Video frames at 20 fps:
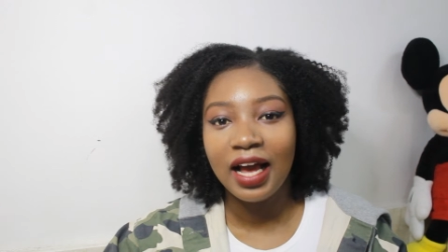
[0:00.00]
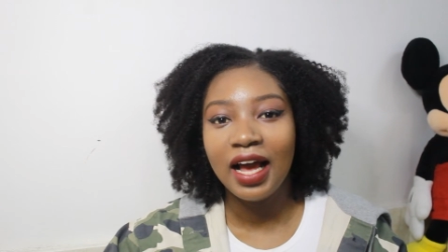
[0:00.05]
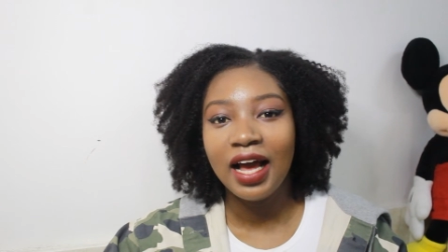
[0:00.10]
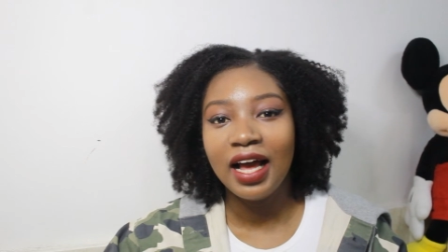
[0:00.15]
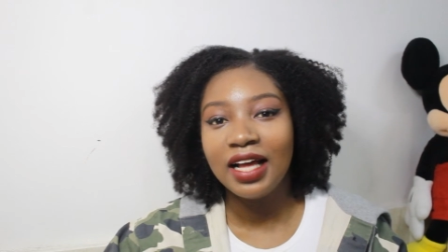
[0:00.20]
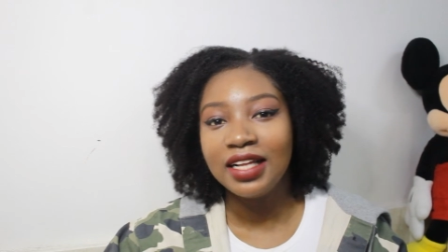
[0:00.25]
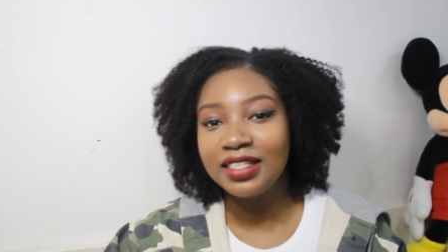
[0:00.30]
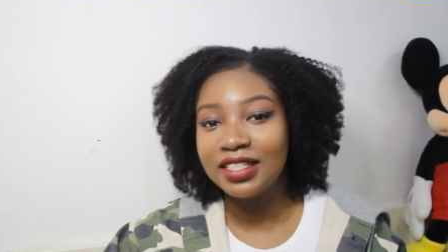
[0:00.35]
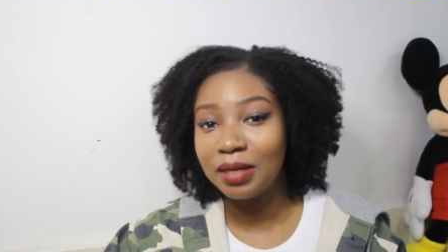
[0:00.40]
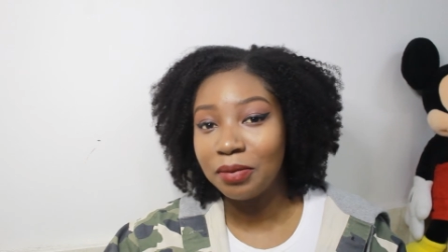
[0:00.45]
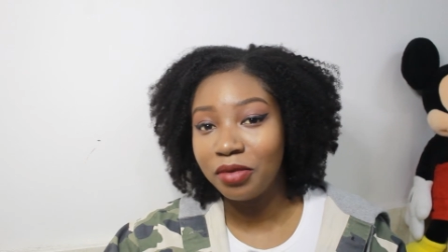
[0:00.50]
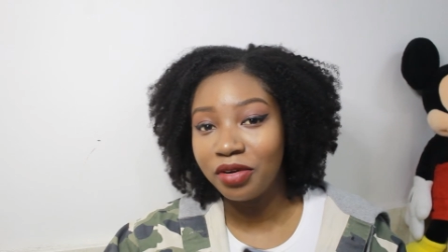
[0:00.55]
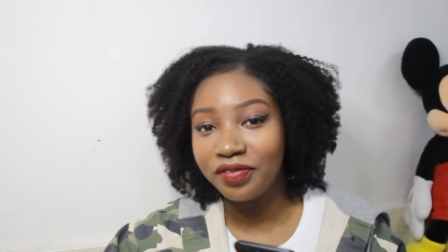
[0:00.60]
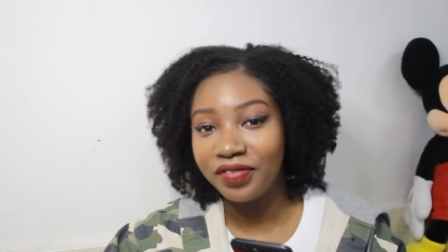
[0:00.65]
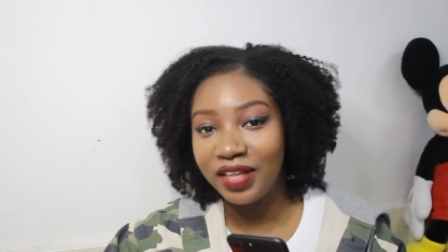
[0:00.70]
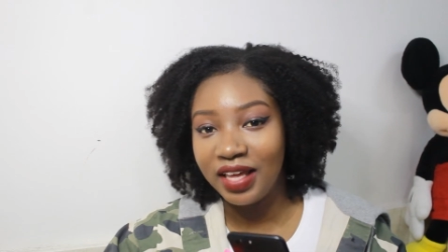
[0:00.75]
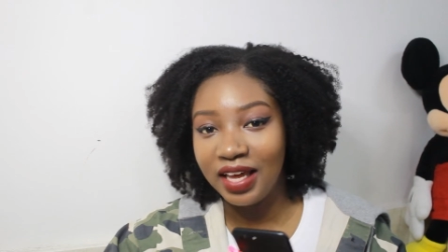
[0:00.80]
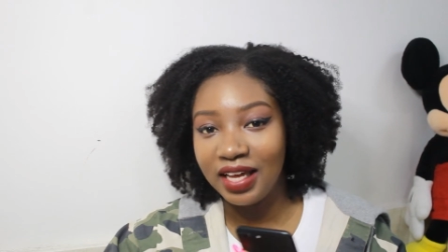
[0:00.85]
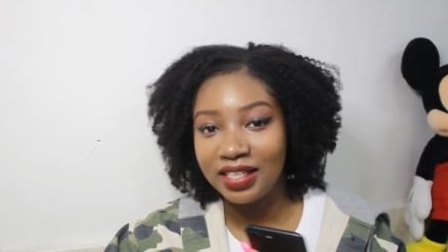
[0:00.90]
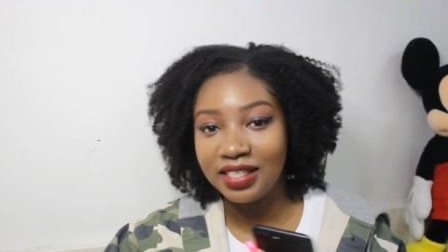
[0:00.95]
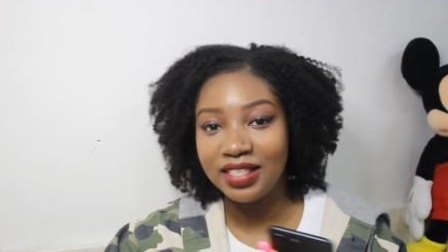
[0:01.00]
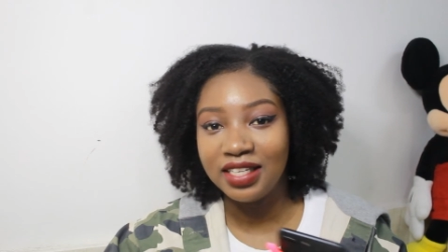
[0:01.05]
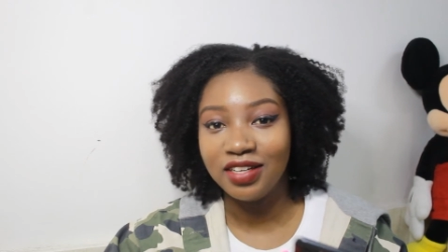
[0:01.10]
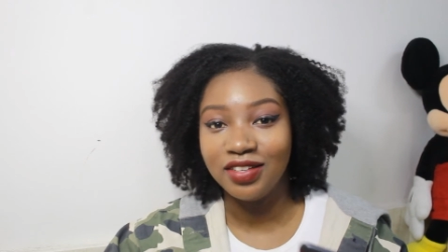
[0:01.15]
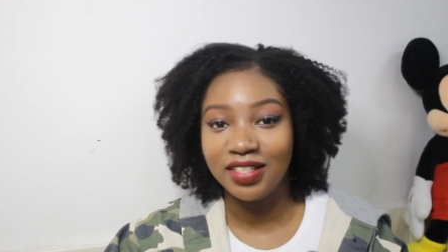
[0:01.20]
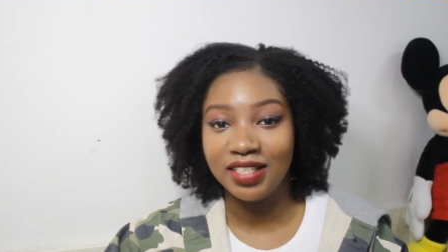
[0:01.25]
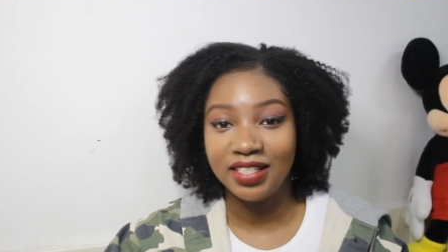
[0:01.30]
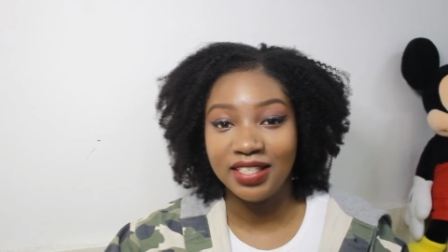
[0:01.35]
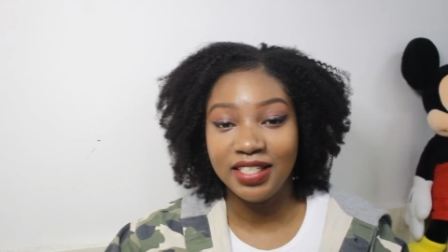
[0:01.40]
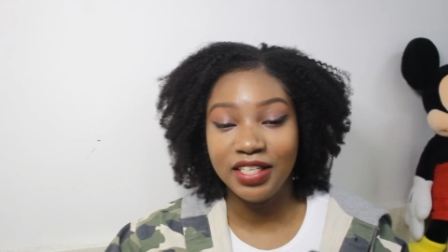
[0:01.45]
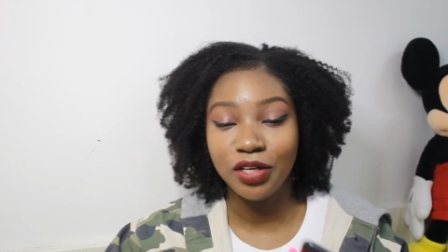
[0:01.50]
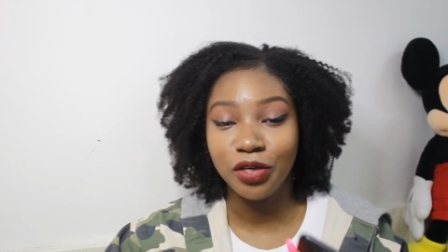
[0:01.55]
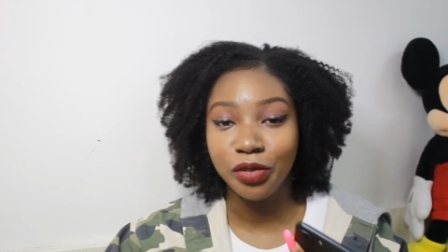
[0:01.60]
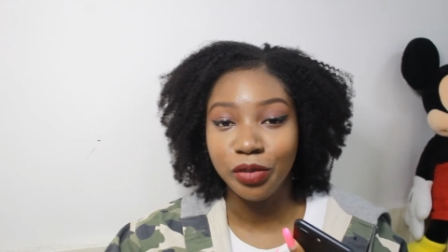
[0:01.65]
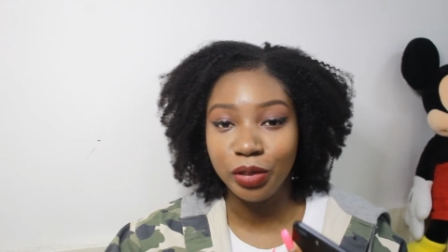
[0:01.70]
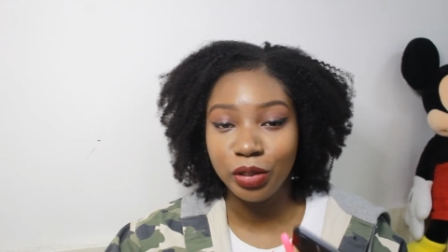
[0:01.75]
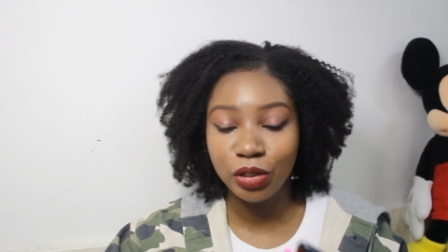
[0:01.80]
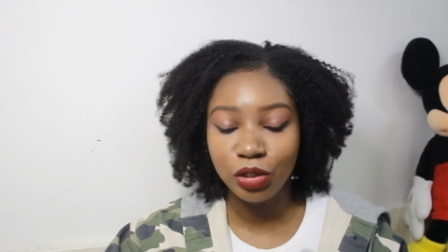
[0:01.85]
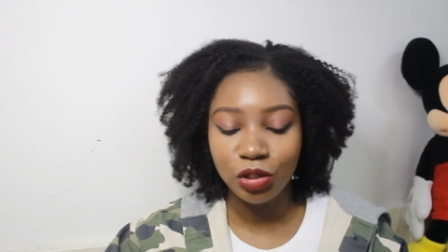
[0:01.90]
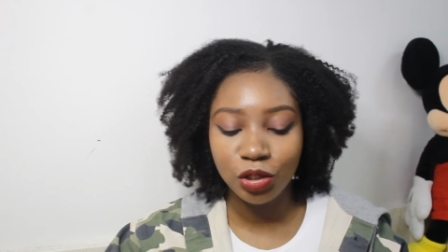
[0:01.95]
some of the hairstyles I see on
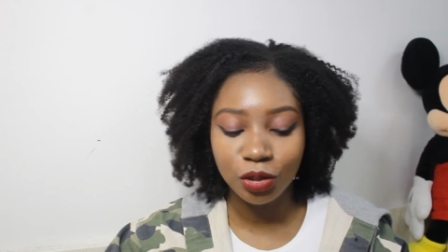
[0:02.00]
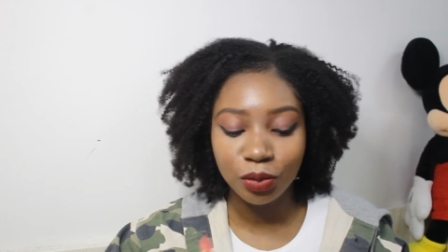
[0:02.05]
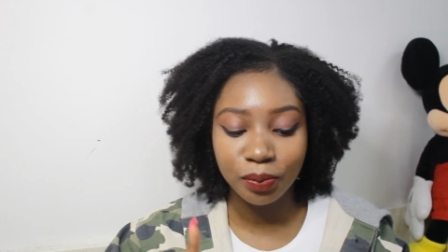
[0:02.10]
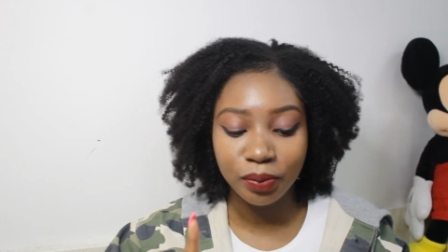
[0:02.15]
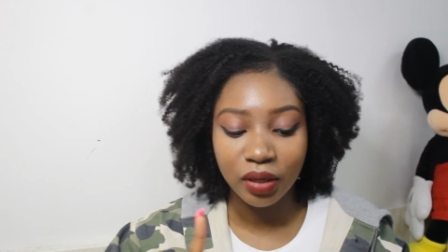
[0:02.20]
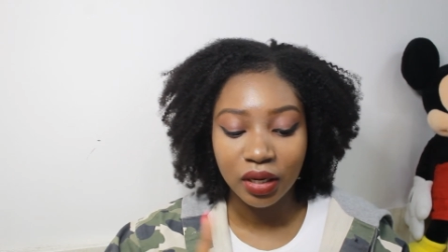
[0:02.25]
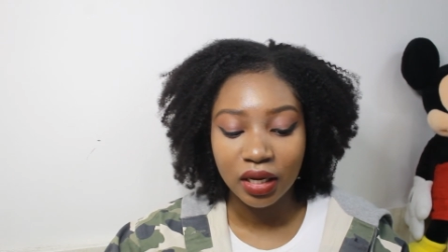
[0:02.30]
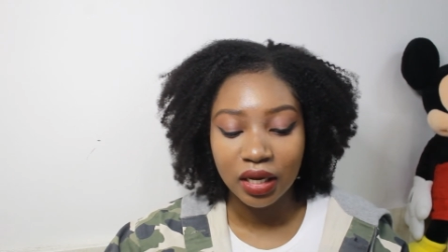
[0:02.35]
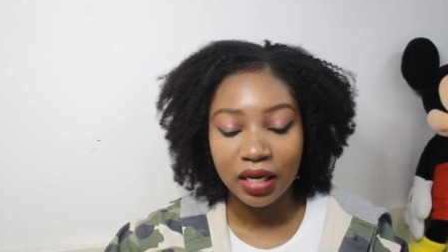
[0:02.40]
YouTube